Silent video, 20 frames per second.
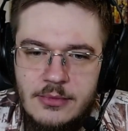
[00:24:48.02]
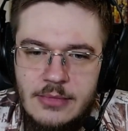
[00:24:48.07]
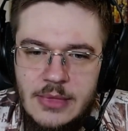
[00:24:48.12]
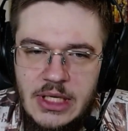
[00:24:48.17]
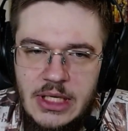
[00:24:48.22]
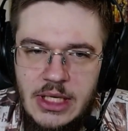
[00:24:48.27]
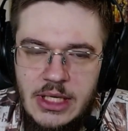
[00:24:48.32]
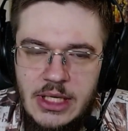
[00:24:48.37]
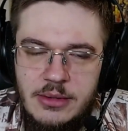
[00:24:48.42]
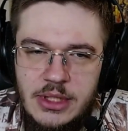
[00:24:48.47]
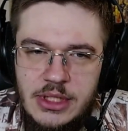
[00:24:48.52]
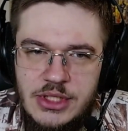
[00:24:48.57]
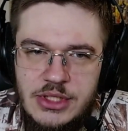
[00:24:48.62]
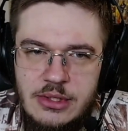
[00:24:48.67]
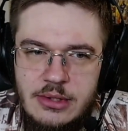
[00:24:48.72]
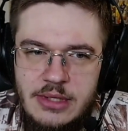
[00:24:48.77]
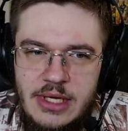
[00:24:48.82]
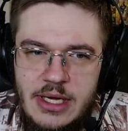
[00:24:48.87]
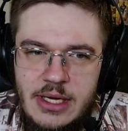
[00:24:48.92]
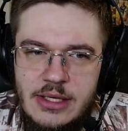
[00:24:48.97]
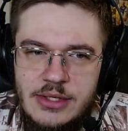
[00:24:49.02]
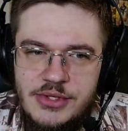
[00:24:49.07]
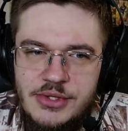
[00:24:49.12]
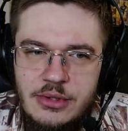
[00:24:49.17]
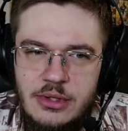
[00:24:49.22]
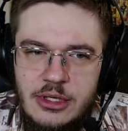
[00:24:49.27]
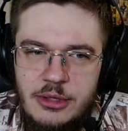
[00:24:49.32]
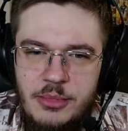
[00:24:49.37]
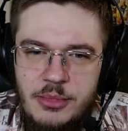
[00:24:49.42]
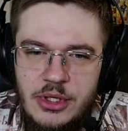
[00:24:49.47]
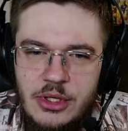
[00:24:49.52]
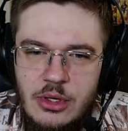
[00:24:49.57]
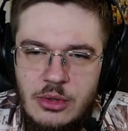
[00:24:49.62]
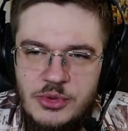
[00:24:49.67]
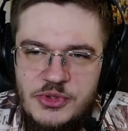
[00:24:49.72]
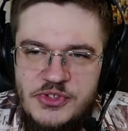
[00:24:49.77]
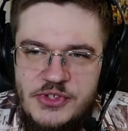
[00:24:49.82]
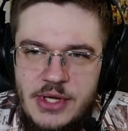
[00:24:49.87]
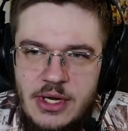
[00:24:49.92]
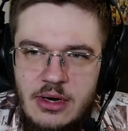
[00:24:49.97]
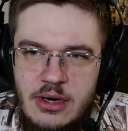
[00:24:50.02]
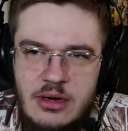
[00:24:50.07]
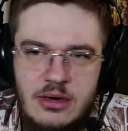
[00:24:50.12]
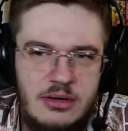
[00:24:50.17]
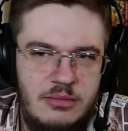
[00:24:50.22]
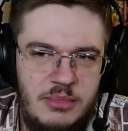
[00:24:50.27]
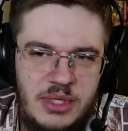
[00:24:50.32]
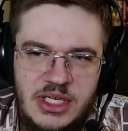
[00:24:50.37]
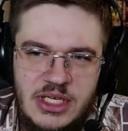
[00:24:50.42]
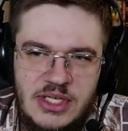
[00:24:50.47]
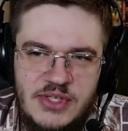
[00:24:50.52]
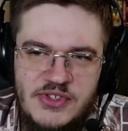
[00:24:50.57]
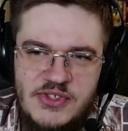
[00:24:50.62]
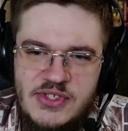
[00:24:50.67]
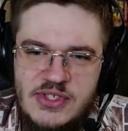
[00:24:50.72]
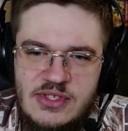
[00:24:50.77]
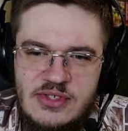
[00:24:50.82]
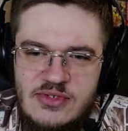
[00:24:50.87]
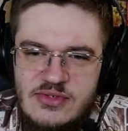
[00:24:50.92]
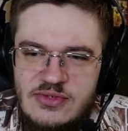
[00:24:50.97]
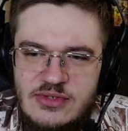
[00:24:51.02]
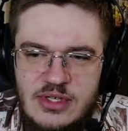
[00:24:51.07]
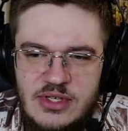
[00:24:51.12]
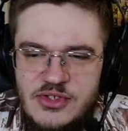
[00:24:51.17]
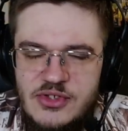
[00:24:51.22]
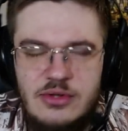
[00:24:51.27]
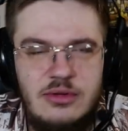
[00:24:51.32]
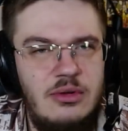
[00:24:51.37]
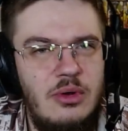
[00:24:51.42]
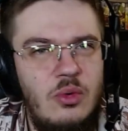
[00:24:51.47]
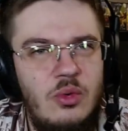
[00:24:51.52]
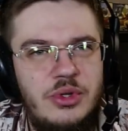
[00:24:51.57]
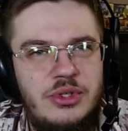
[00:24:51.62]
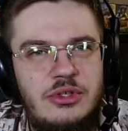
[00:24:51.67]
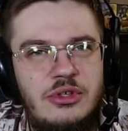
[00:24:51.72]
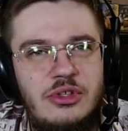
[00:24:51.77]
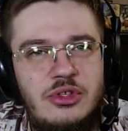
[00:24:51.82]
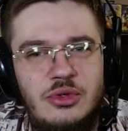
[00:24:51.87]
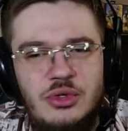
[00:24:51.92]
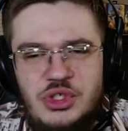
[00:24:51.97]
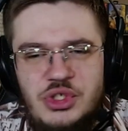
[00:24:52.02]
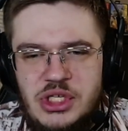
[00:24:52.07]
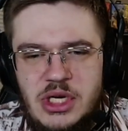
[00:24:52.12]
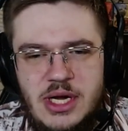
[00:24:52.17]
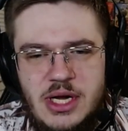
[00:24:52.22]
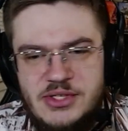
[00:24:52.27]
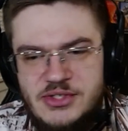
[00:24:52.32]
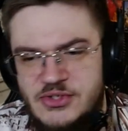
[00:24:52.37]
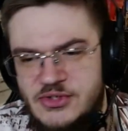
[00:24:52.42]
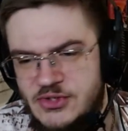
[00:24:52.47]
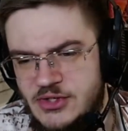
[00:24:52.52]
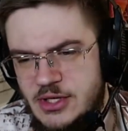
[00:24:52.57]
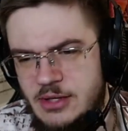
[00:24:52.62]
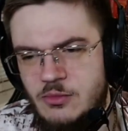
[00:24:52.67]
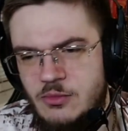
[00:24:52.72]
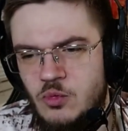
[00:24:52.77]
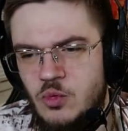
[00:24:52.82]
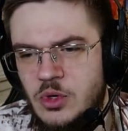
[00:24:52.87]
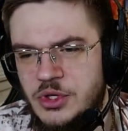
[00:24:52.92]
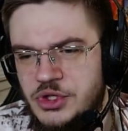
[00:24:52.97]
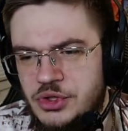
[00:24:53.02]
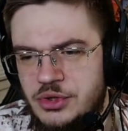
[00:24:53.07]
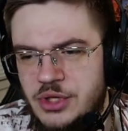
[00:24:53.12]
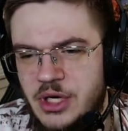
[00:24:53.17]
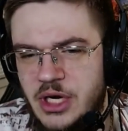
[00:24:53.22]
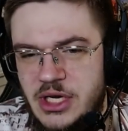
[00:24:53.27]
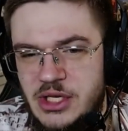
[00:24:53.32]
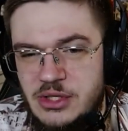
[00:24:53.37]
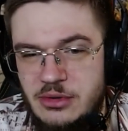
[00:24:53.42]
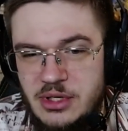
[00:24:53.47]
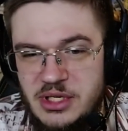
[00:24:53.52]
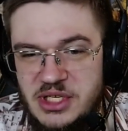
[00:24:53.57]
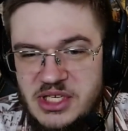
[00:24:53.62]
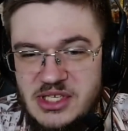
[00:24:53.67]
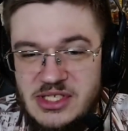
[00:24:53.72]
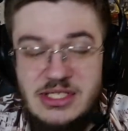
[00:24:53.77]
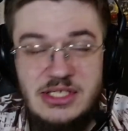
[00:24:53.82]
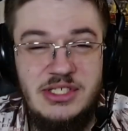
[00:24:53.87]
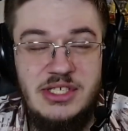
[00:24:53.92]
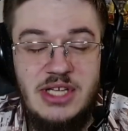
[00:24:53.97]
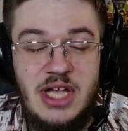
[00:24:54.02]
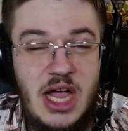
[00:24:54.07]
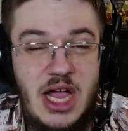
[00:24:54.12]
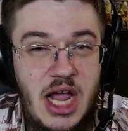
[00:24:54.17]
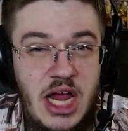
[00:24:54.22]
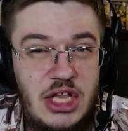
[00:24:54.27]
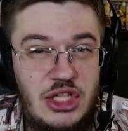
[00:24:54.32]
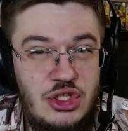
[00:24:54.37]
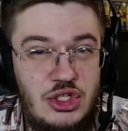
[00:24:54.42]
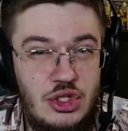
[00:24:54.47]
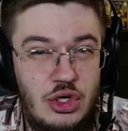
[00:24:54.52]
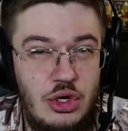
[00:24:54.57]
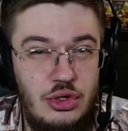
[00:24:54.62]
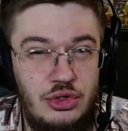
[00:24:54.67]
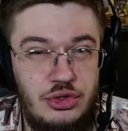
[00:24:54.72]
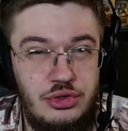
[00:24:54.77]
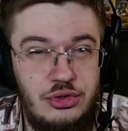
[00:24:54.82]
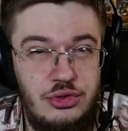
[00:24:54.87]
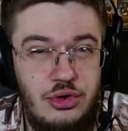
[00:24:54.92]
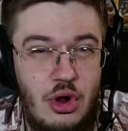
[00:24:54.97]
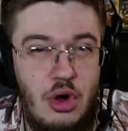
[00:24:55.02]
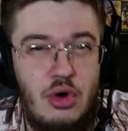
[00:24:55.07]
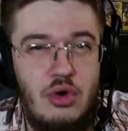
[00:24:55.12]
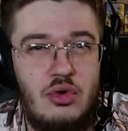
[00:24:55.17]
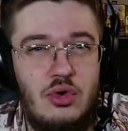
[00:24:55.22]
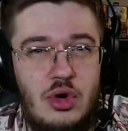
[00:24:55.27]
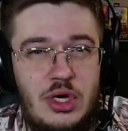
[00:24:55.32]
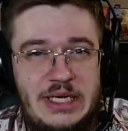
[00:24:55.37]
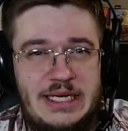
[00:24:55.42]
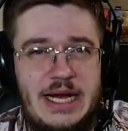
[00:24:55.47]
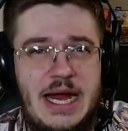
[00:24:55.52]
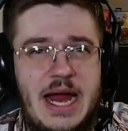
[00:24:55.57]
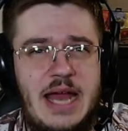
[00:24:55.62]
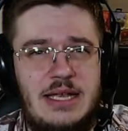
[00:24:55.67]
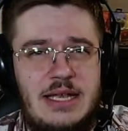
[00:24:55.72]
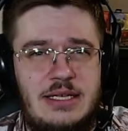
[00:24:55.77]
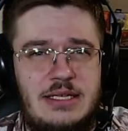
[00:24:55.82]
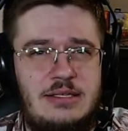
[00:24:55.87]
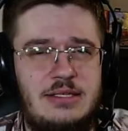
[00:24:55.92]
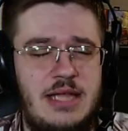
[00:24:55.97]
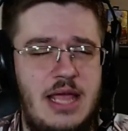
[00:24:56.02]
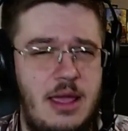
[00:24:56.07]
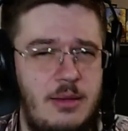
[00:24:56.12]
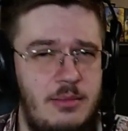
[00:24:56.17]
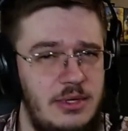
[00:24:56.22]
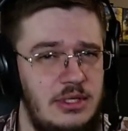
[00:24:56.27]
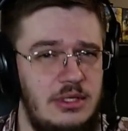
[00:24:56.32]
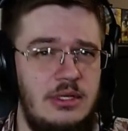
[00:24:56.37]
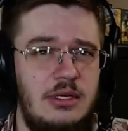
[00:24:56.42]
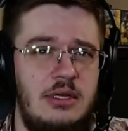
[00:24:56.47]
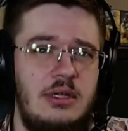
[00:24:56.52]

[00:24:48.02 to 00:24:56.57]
And so yeah, so Armin goes there. Mikasa doesn't know what to do. She asks him, "What should I do?" And he says, "I don't know. God damn it!"